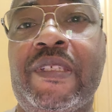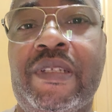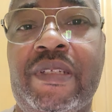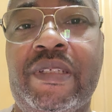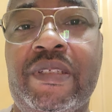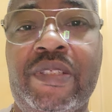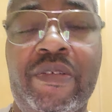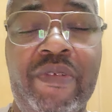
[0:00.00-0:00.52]

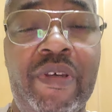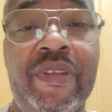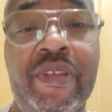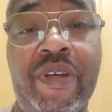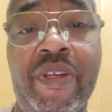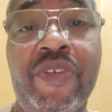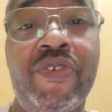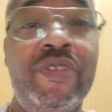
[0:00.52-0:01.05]
citizens of
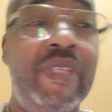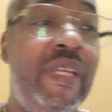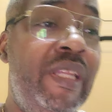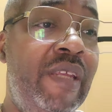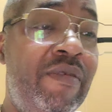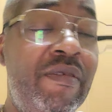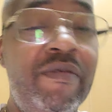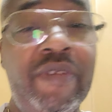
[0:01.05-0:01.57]
other countries
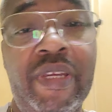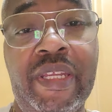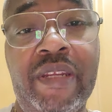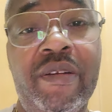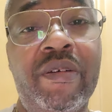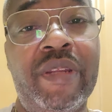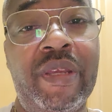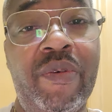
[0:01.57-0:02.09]
that they've
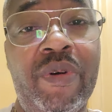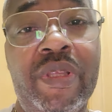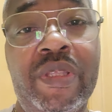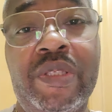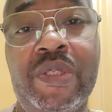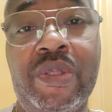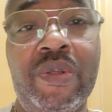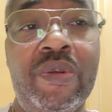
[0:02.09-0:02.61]
invaded or they
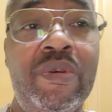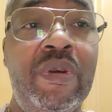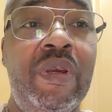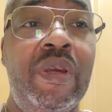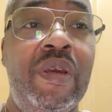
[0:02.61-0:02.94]
want to